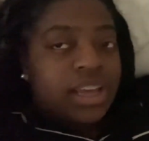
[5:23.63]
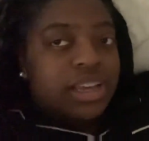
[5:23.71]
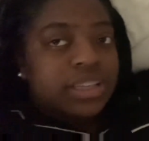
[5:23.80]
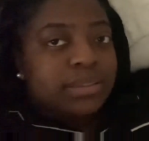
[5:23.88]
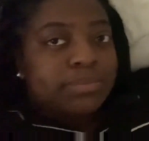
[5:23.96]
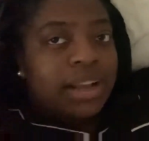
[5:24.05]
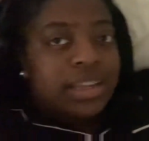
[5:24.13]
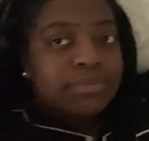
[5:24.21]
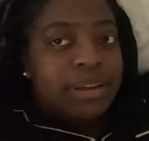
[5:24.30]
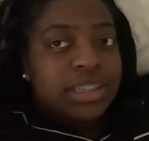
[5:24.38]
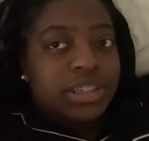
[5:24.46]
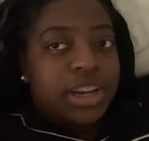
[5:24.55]
Subscribe to
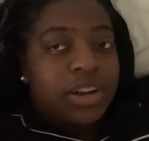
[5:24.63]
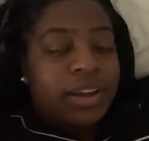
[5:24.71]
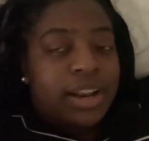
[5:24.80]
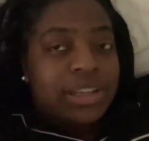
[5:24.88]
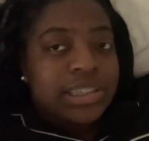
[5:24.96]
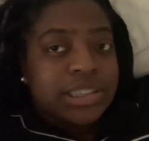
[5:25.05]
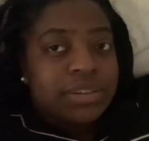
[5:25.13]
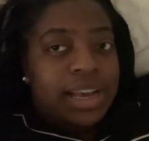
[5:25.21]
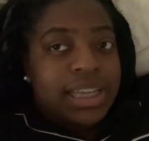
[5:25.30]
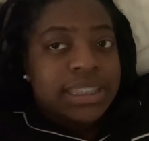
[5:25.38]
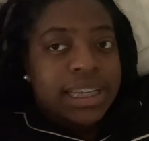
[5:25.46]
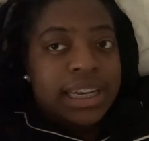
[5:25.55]
my channel and I'll see you
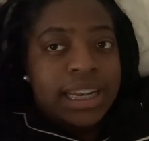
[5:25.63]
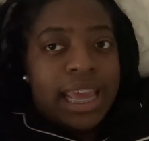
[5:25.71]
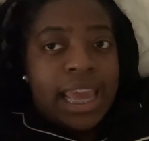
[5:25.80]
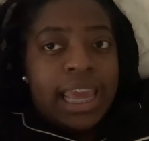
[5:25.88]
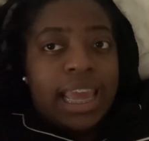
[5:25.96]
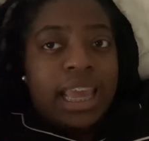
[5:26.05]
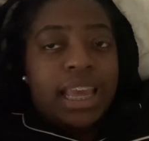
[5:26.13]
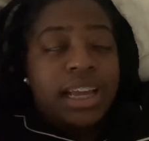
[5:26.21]
guys in day